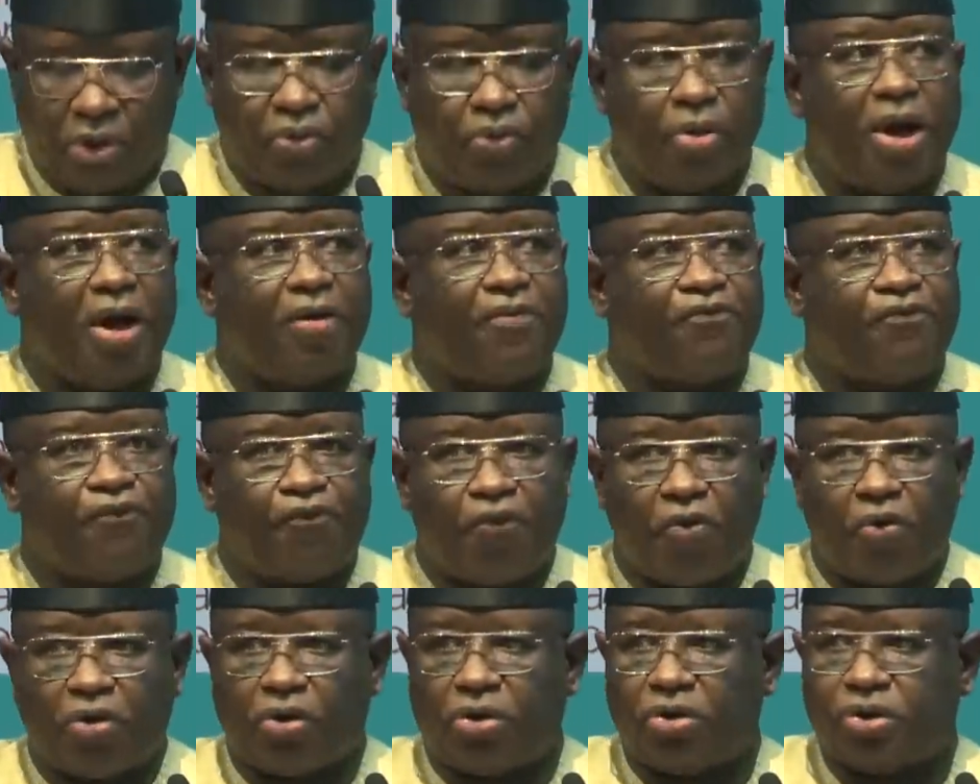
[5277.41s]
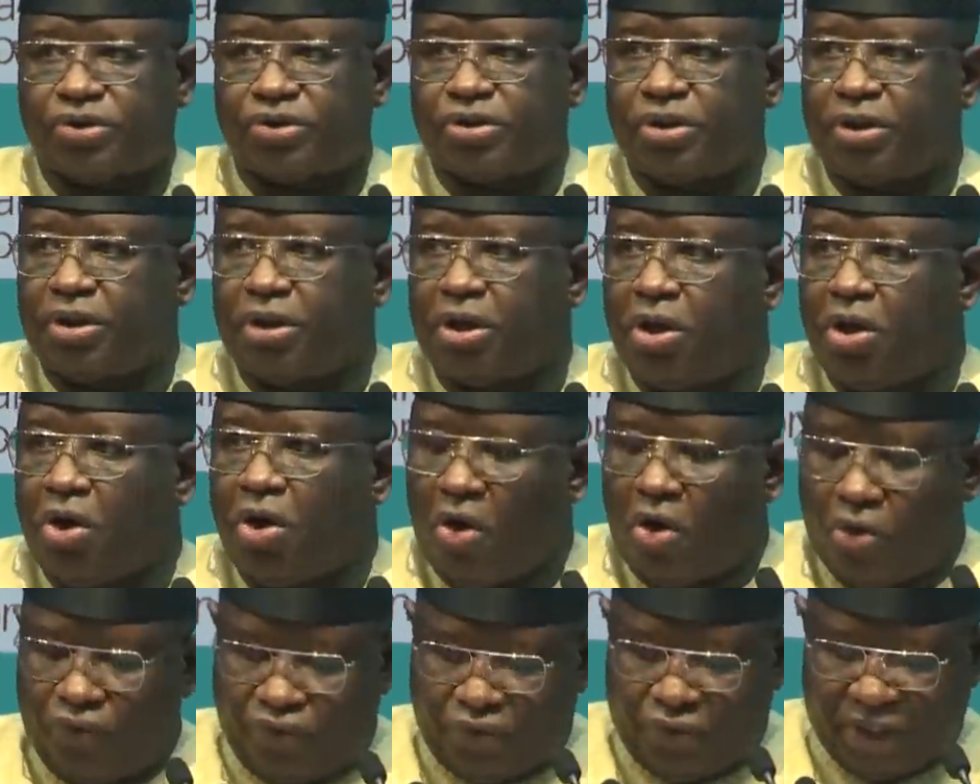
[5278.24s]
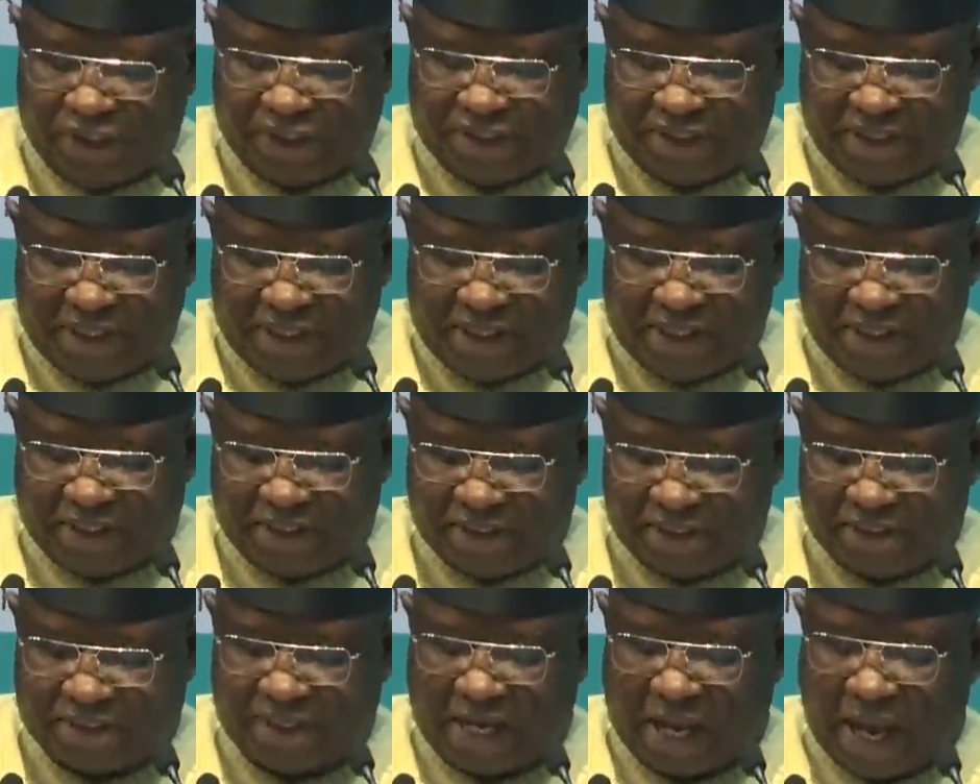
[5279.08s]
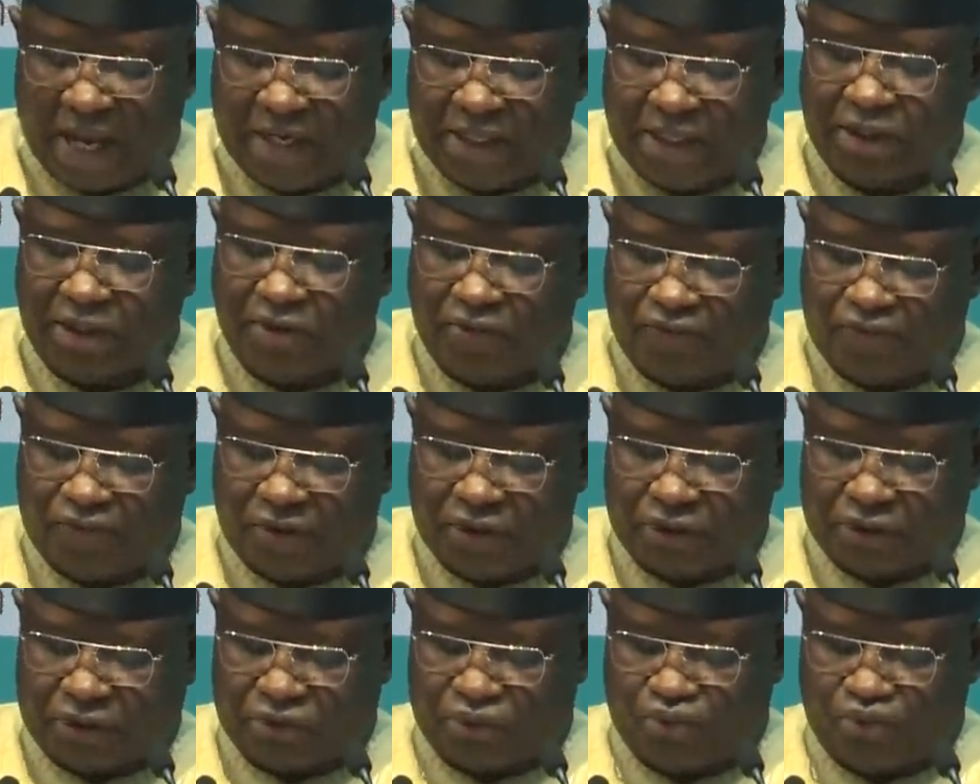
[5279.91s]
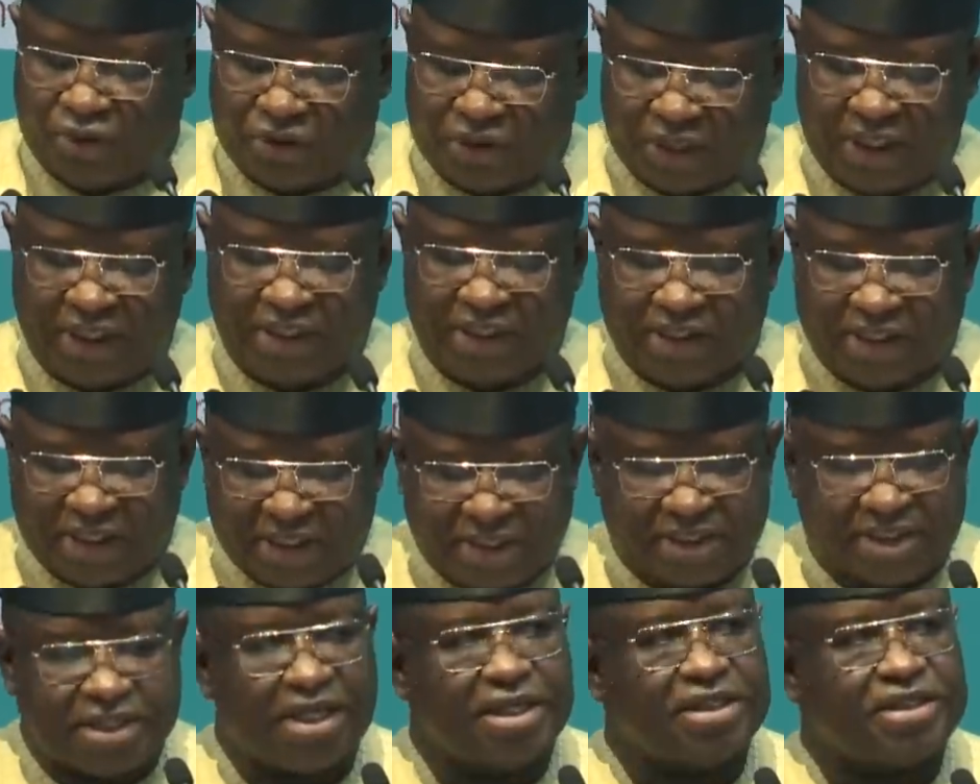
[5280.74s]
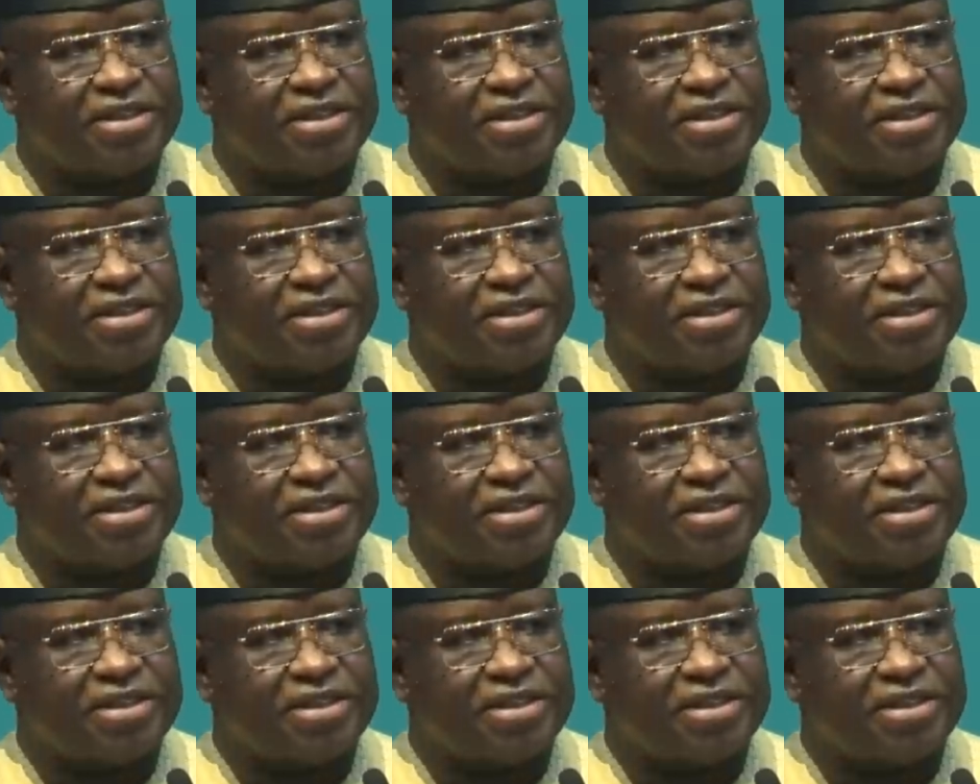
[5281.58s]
we are focusing on resilience and innovation within this